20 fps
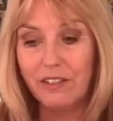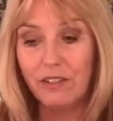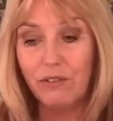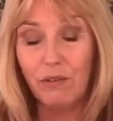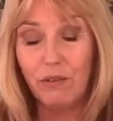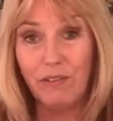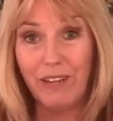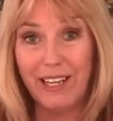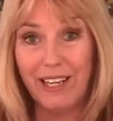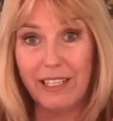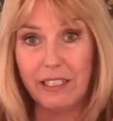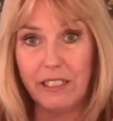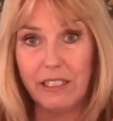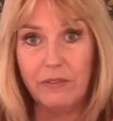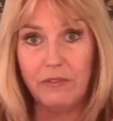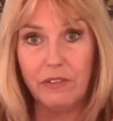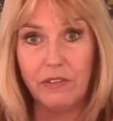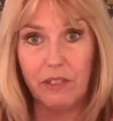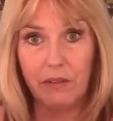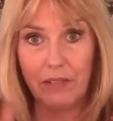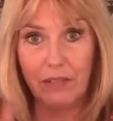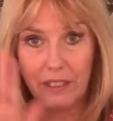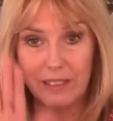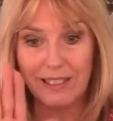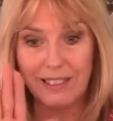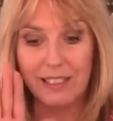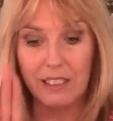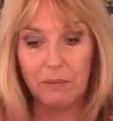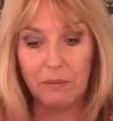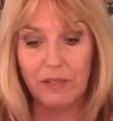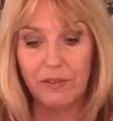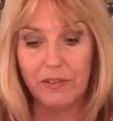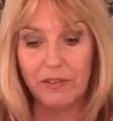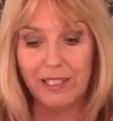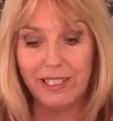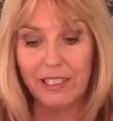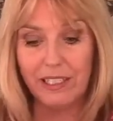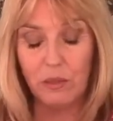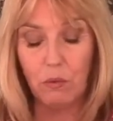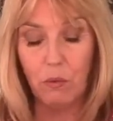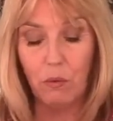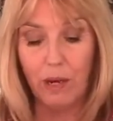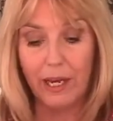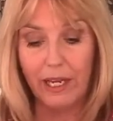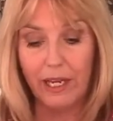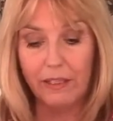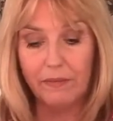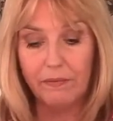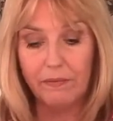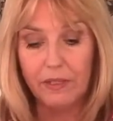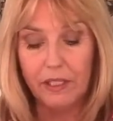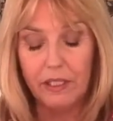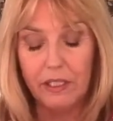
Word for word: that's reflective, so that needs to bounce the heat away.